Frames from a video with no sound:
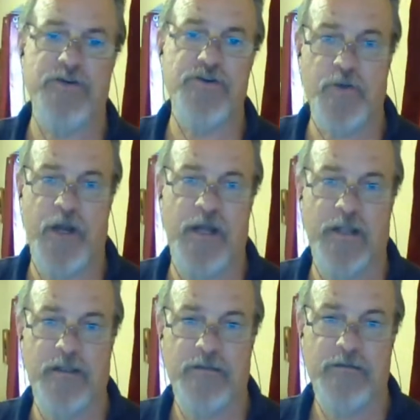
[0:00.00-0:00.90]

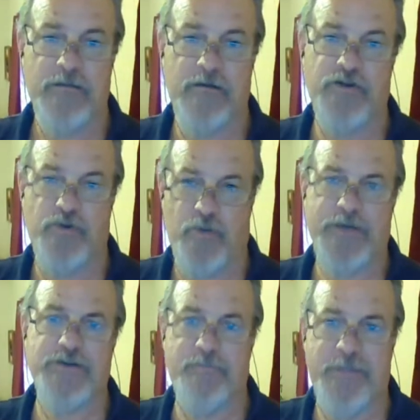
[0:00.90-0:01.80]
training or a
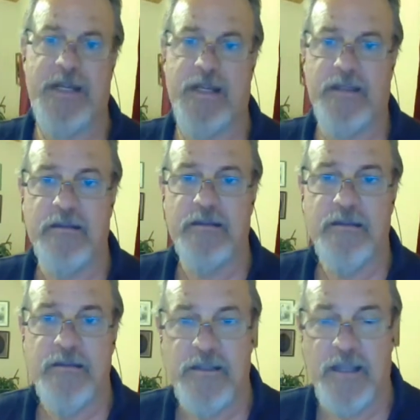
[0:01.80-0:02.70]
director meeting,
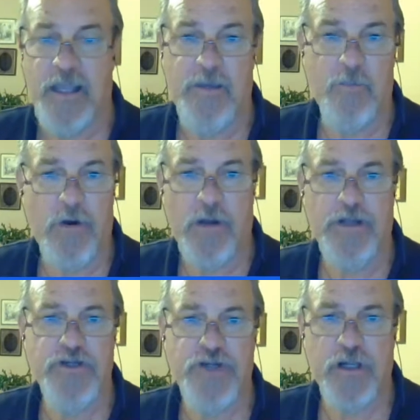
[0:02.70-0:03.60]
and we're going to
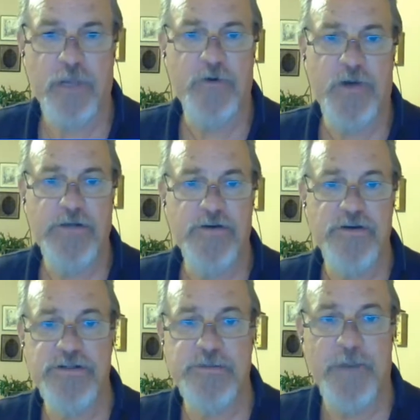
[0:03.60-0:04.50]
get your club
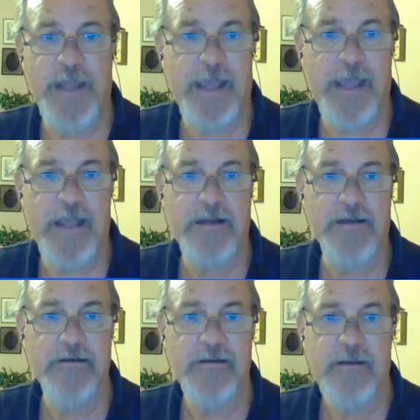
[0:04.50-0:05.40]
directors and plan
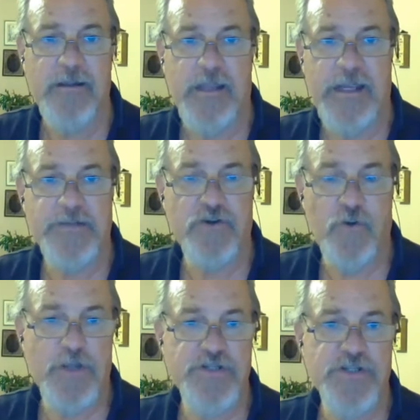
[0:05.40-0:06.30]
and answer
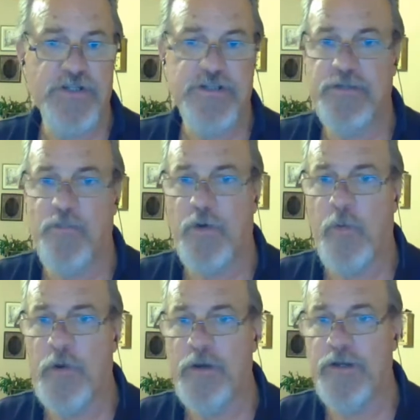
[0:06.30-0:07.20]
questions and what do we want to